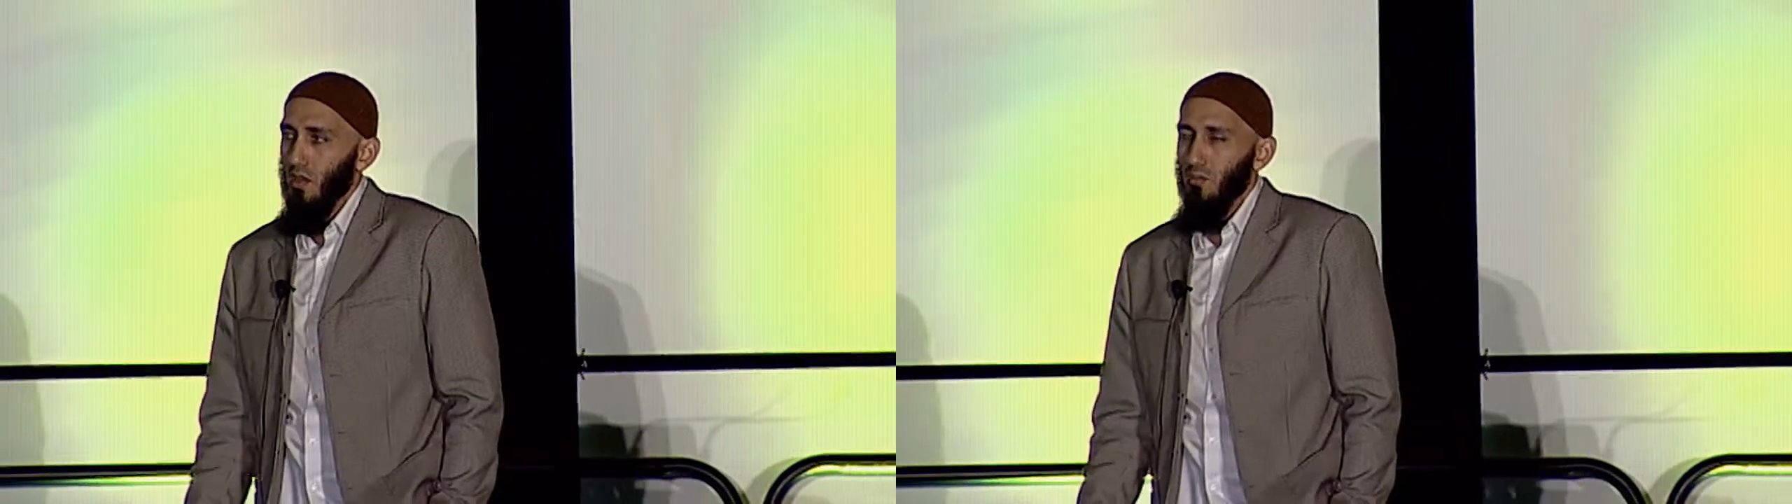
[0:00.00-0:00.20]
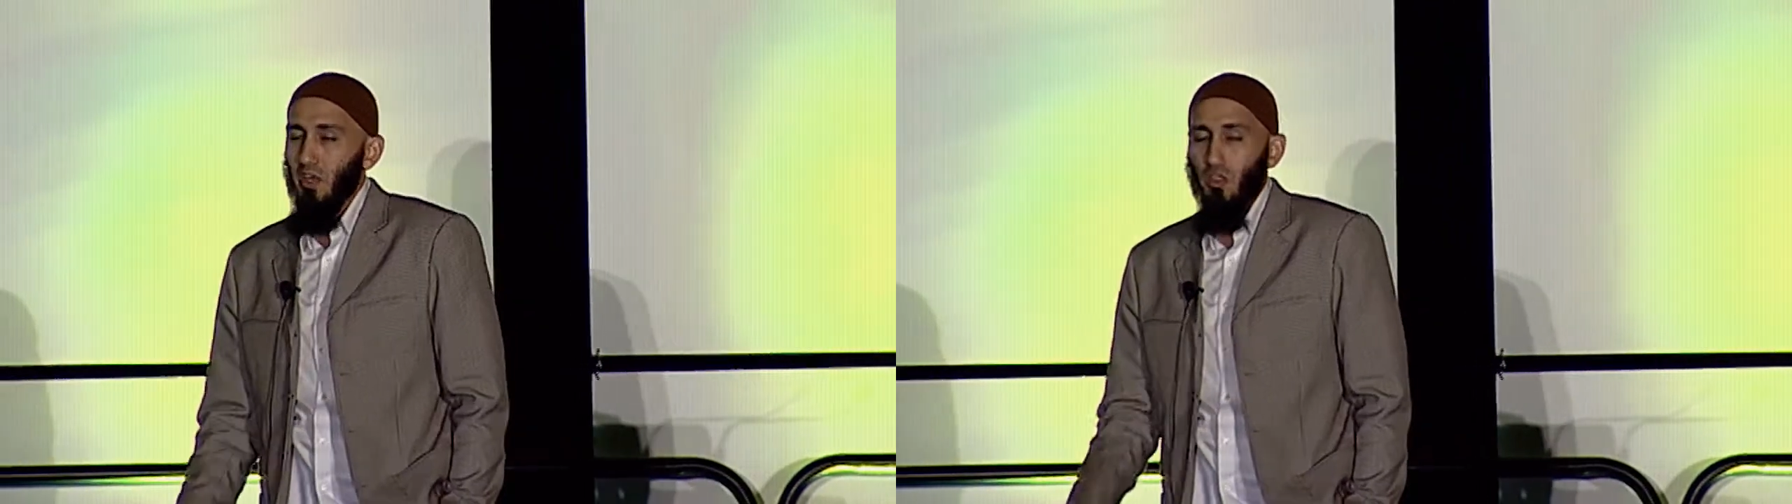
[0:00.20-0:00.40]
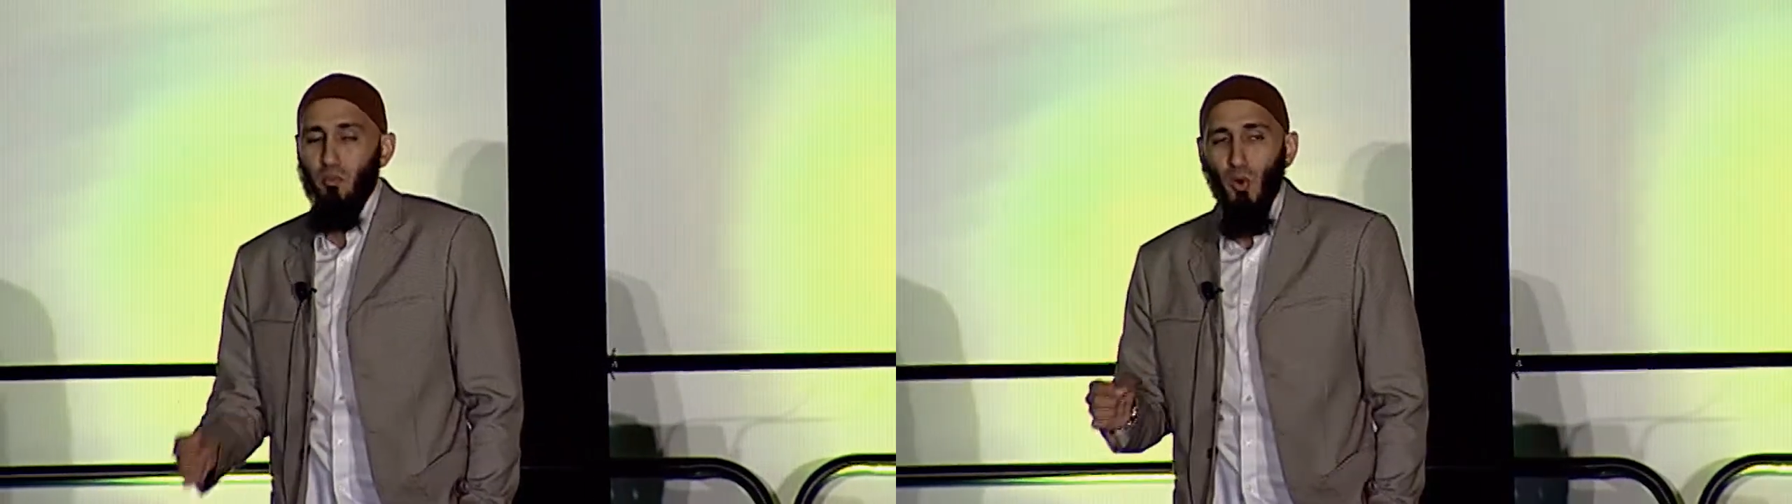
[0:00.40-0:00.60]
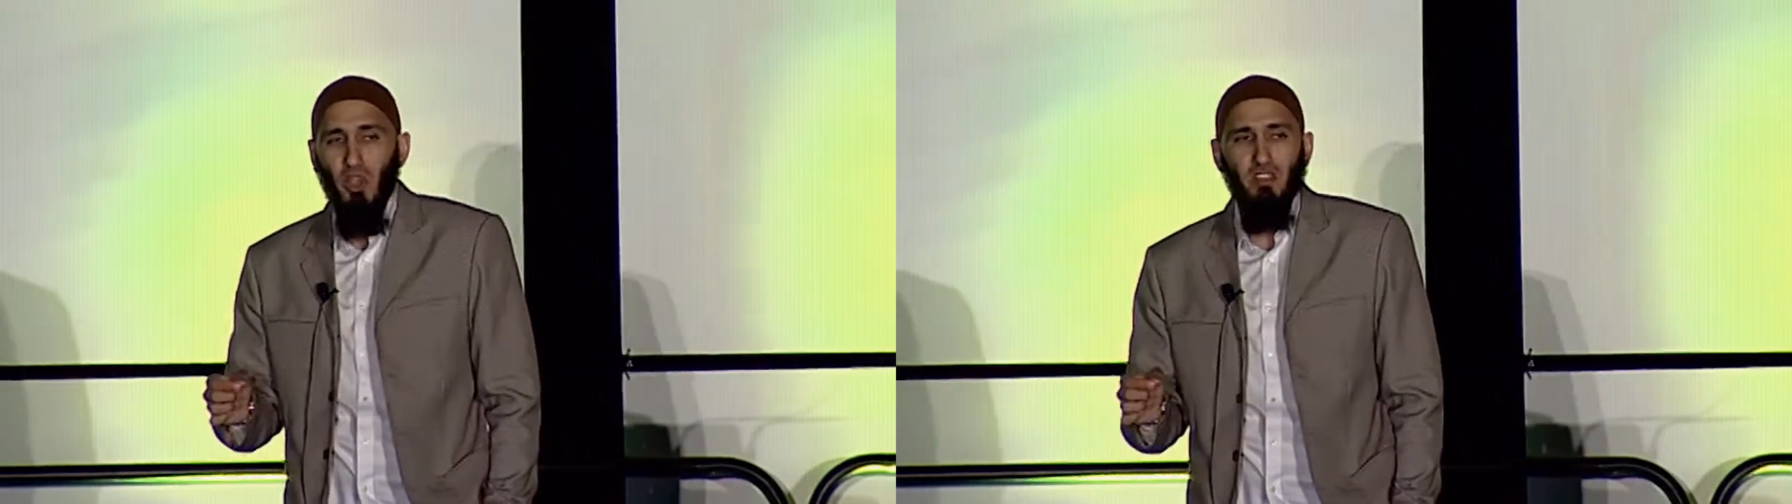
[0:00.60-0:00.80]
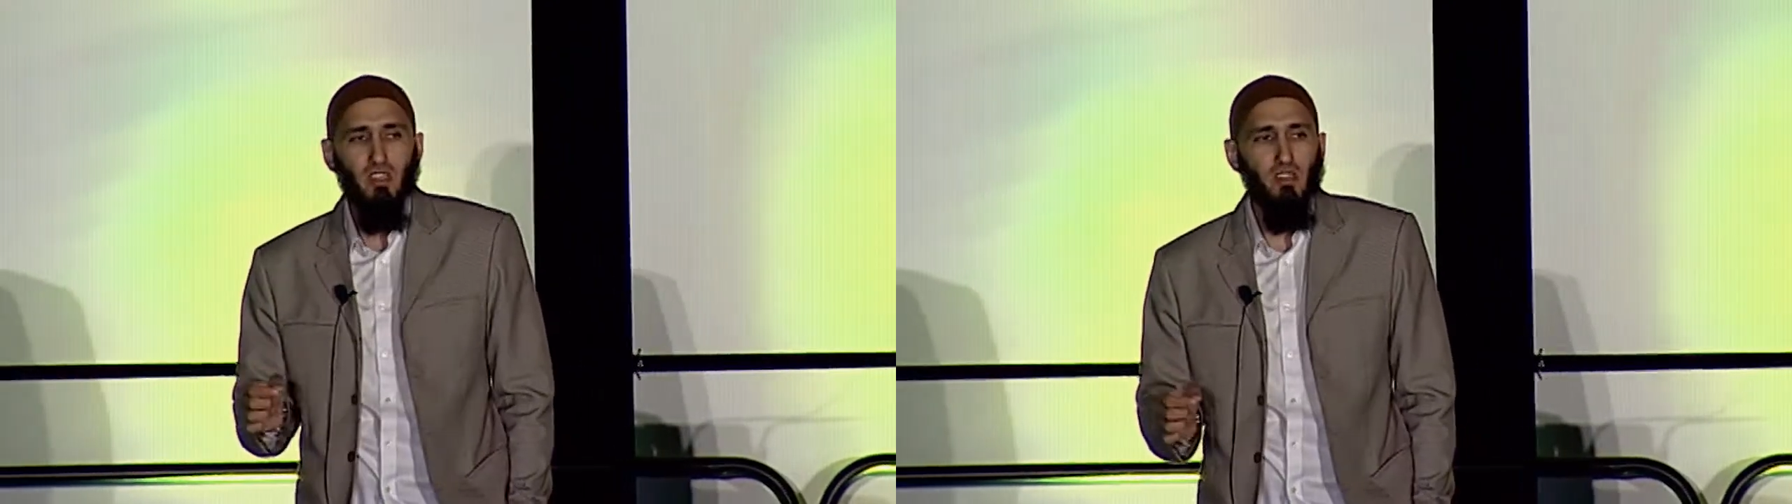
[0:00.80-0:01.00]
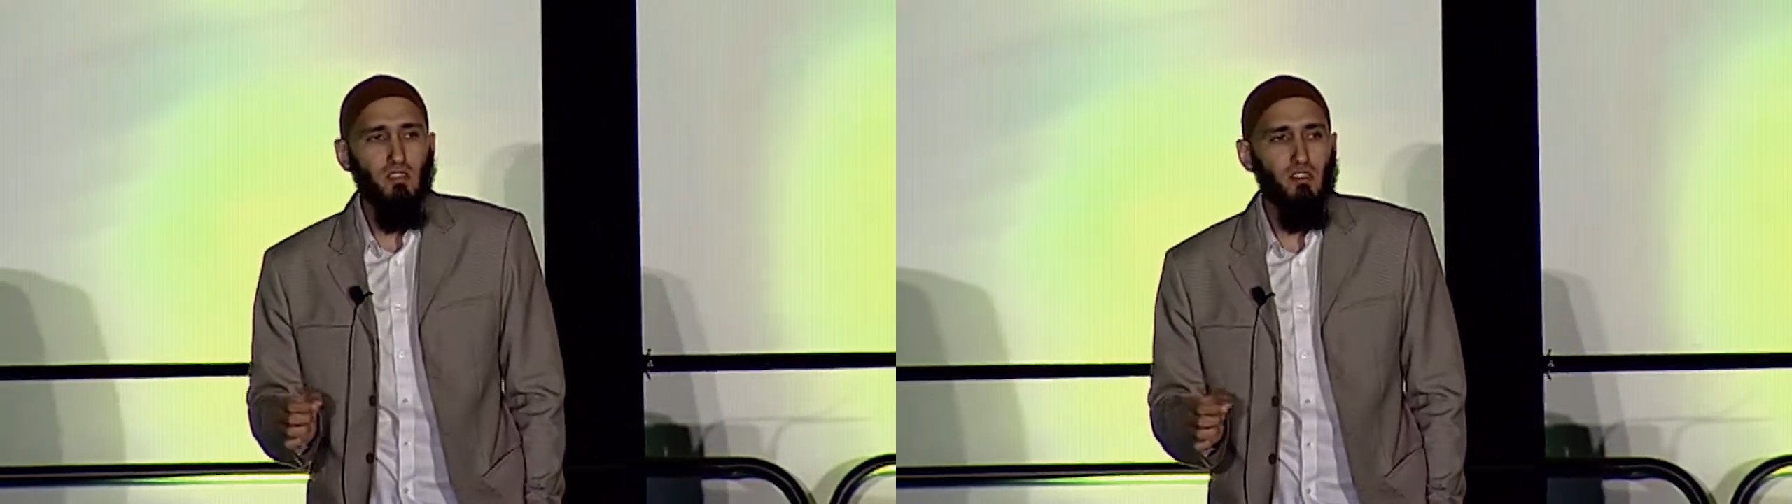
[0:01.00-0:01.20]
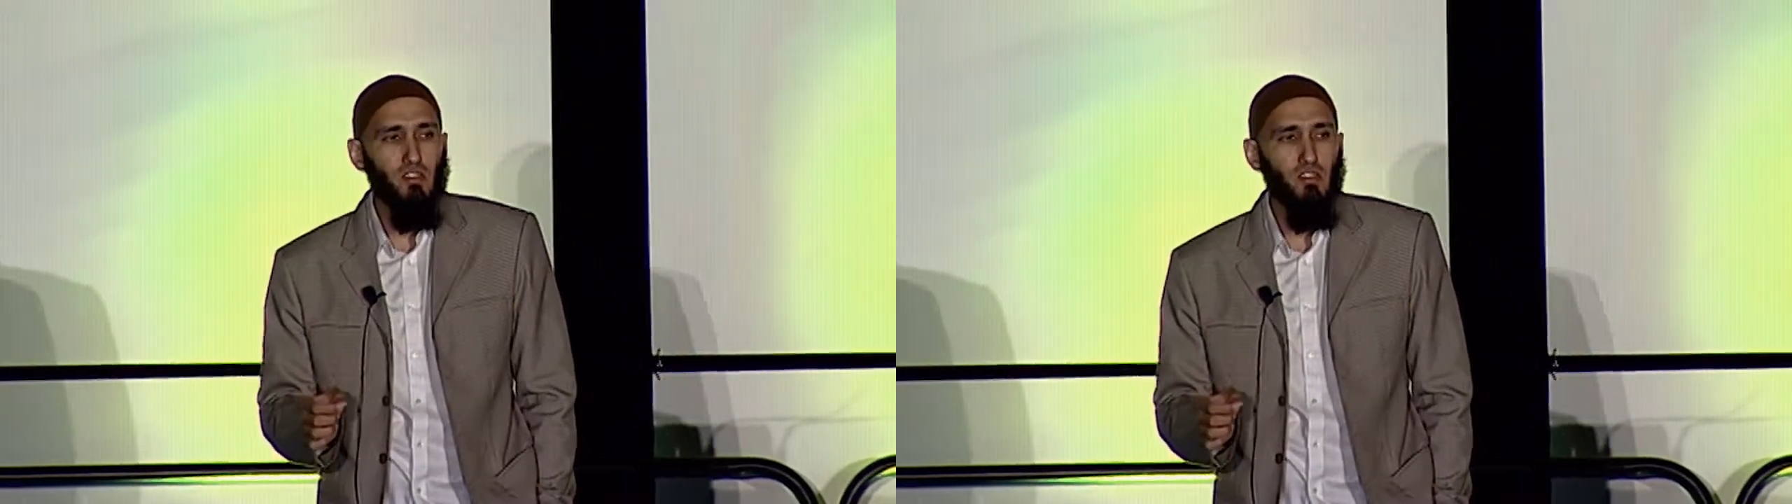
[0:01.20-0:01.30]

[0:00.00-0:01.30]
But the point is,